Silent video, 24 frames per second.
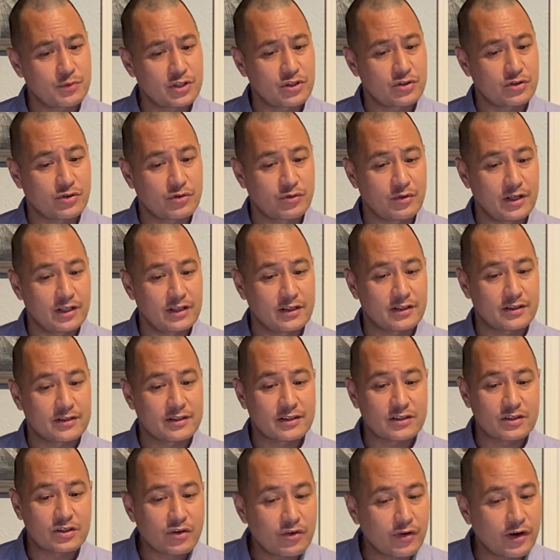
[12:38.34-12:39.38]
me to read this.
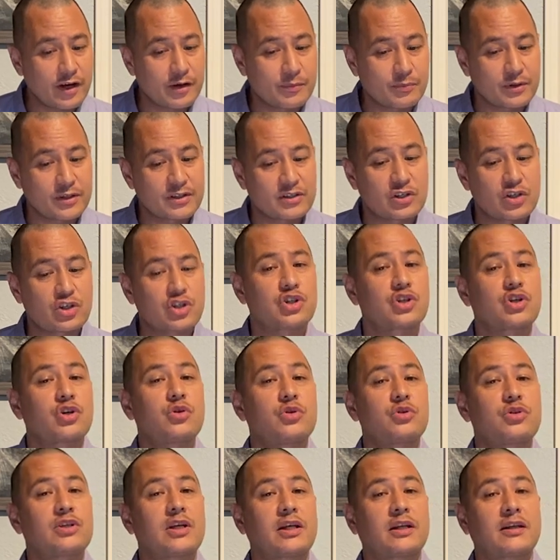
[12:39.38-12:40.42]
It's great because it
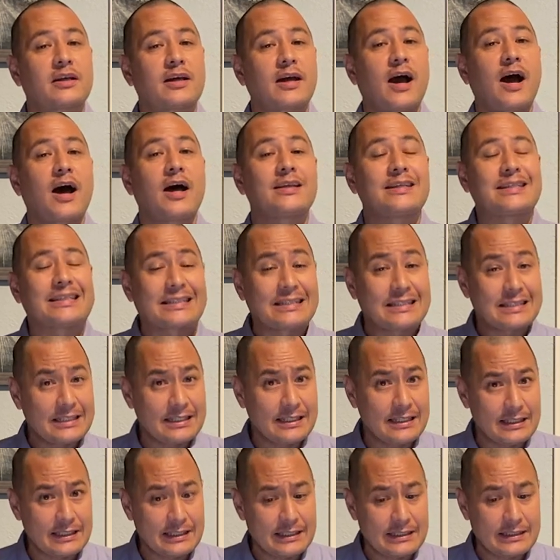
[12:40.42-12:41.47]
shows that God
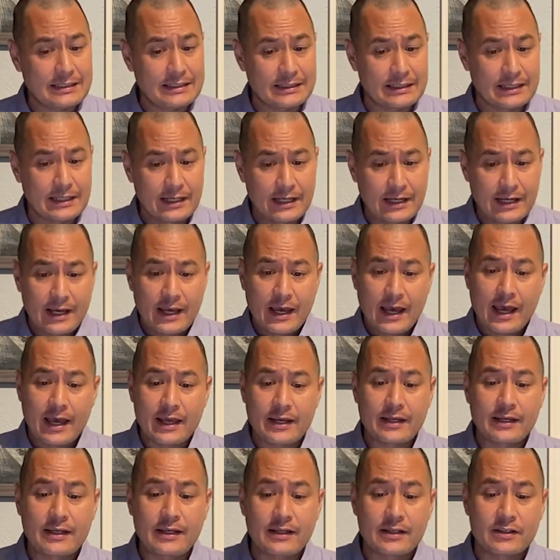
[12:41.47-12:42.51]
sees
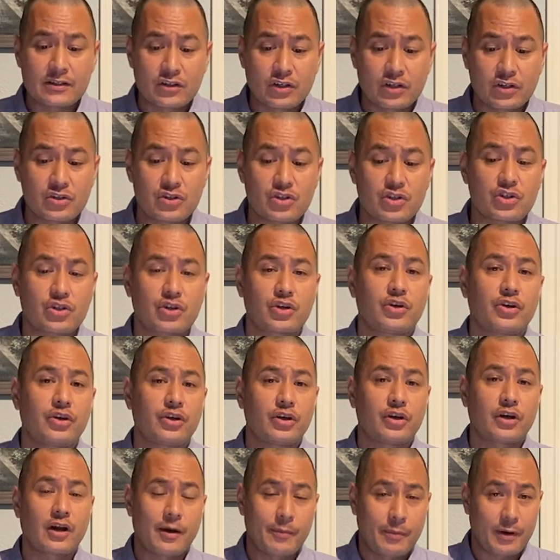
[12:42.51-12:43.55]
and he is
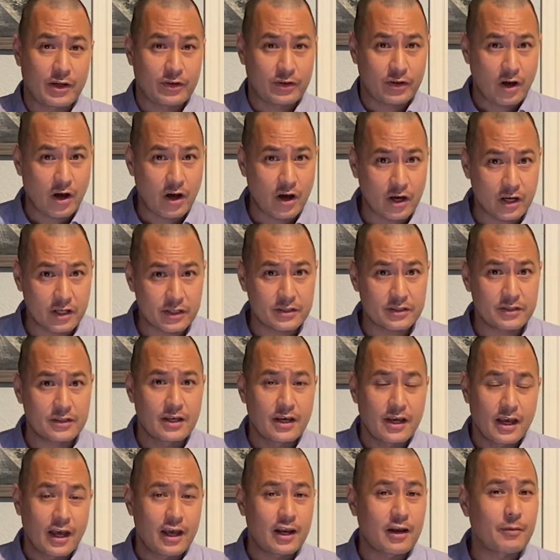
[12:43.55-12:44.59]
concerned about
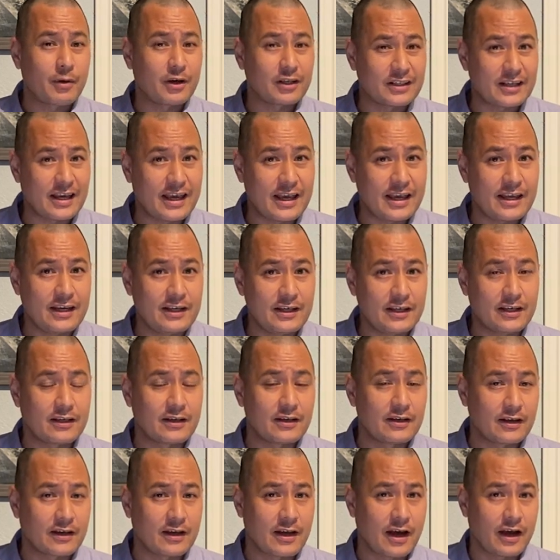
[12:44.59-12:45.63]
us and about
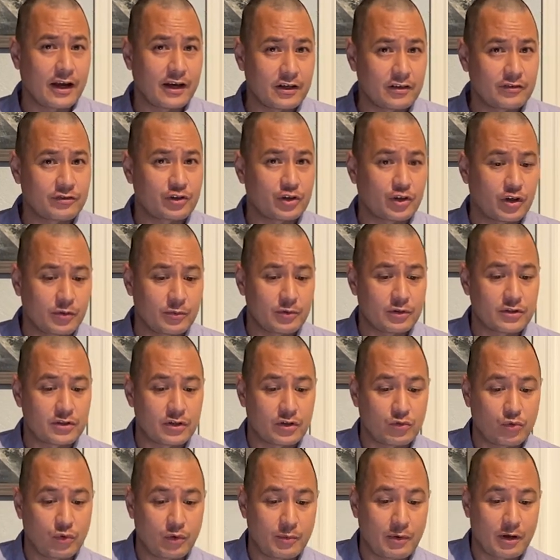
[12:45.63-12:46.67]
any kind of troubles
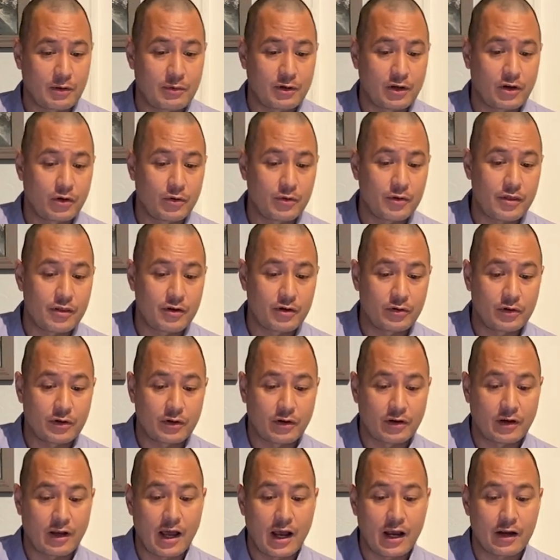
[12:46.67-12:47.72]
that we may be going through in
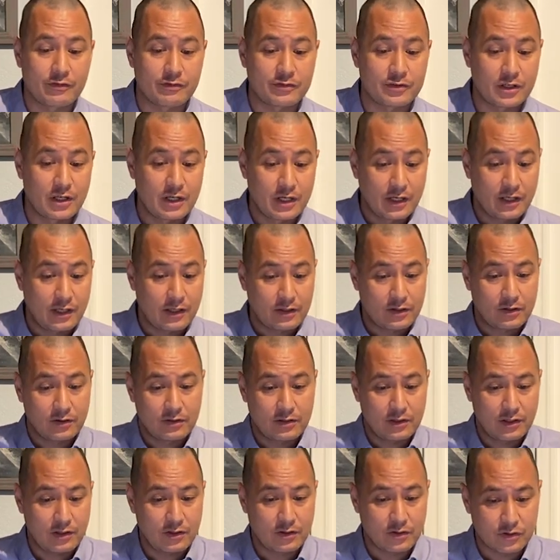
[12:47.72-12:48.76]
our lives. He
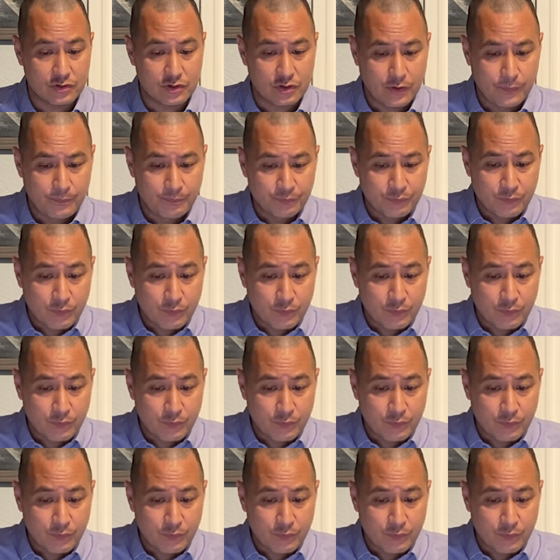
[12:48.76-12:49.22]
continues,